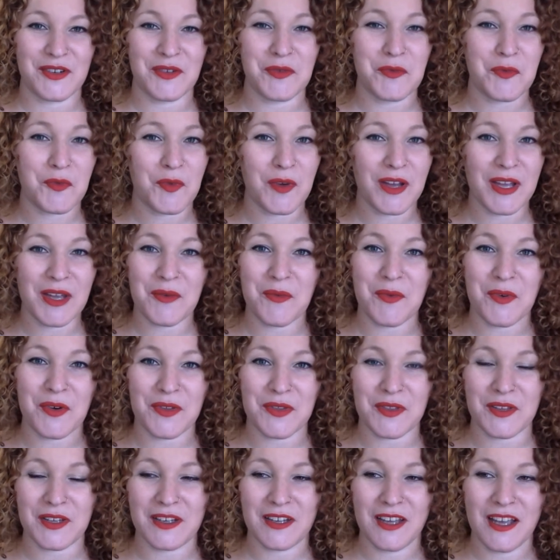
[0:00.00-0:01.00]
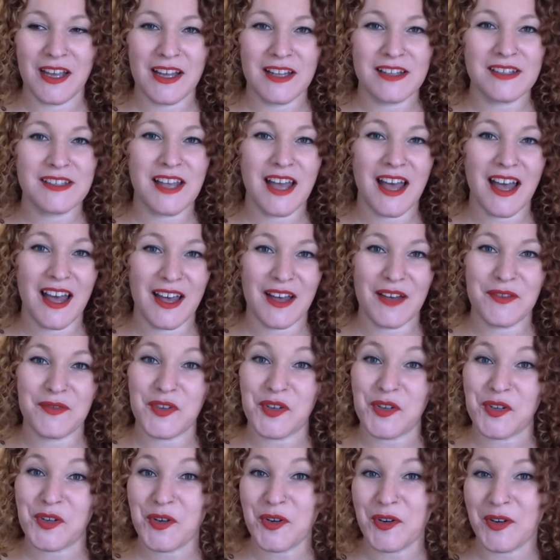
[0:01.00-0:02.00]
and way worth it to have
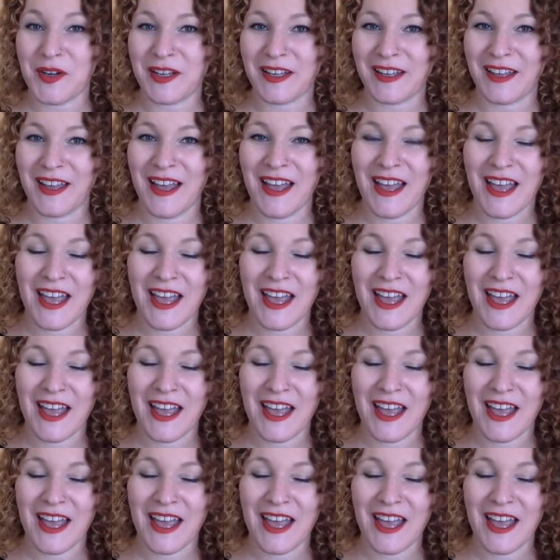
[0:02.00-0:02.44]
a Keurig.